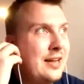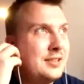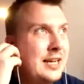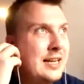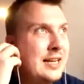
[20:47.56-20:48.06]
he
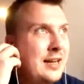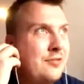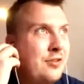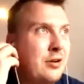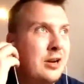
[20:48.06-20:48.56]

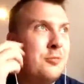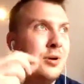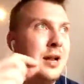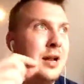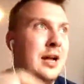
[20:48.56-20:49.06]
wrote an open
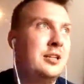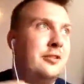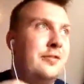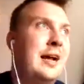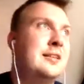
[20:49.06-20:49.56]
letter to the
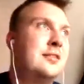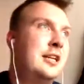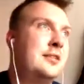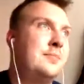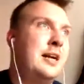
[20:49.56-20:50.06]
fans
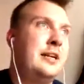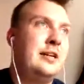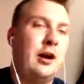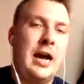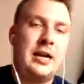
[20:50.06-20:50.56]
explaining, I
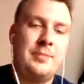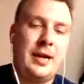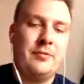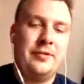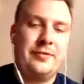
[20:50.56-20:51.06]
had a meeting
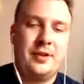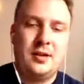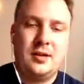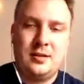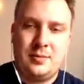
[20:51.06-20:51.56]
with
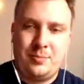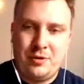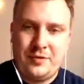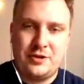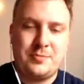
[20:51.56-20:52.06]

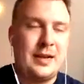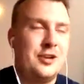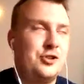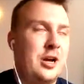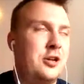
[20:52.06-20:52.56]
previous
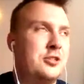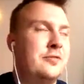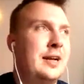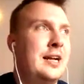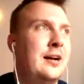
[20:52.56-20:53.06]
manager Arsene
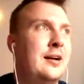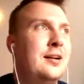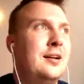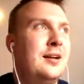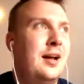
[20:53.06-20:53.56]
Wenger
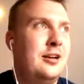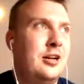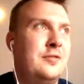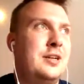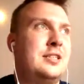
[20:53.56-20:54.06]
and Ivan
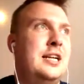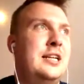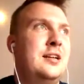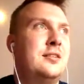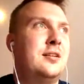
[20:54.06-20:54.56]
Gazidis,